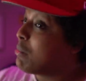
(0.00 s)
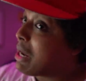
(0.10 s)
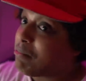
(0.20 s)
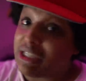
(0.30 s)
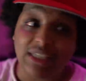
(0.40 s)

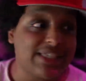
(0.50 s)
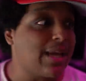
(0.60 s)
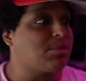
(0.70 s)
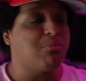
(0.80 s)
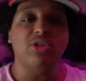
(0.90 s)
might be
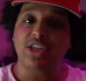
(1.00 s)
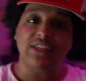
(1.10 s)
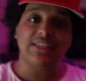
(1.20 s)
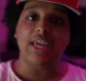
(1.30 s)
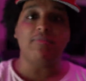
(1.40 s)
susceptible to the
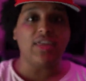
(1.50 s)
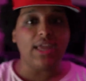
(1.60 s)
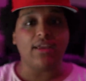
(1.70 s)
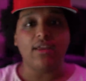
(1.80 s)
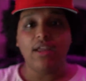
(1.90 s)
same
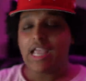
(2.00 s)
thing.